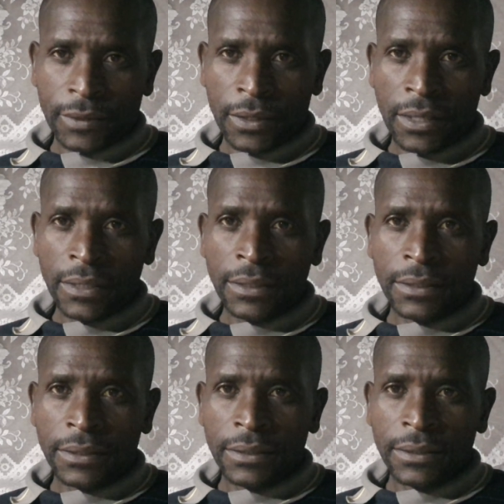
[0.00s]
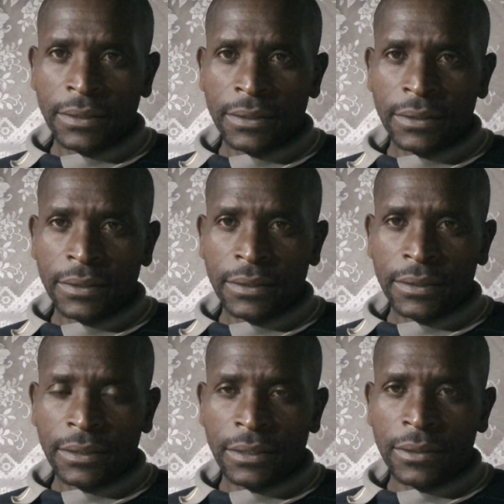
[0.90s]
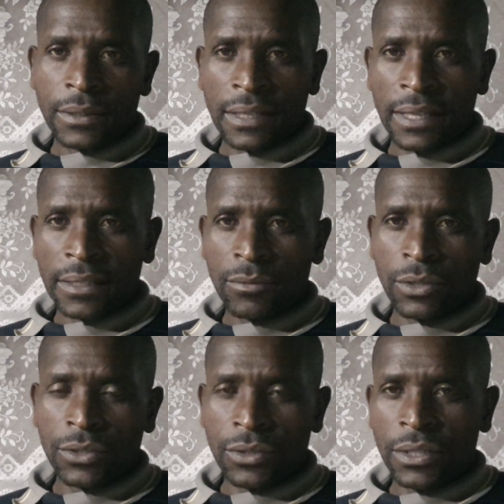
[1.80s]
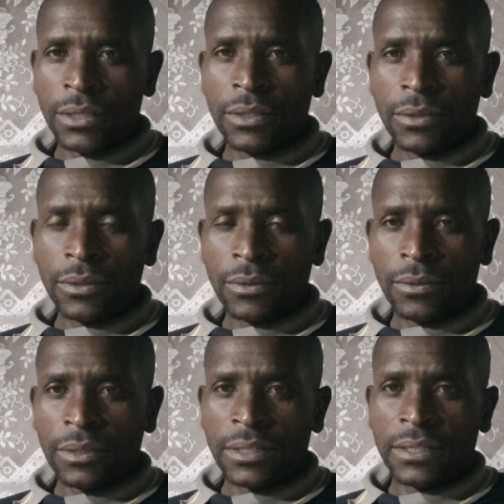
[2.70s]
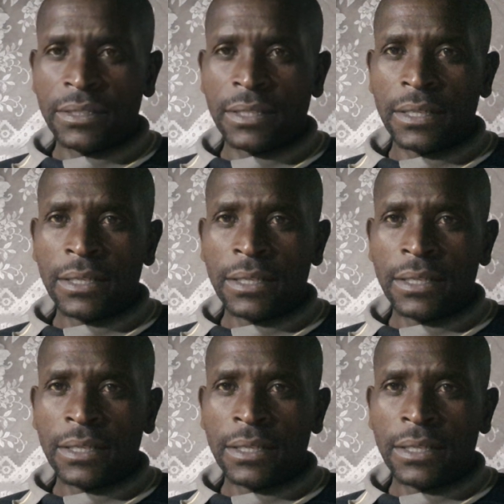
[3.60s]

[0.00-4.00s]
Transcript: okay, look at that question. What does it?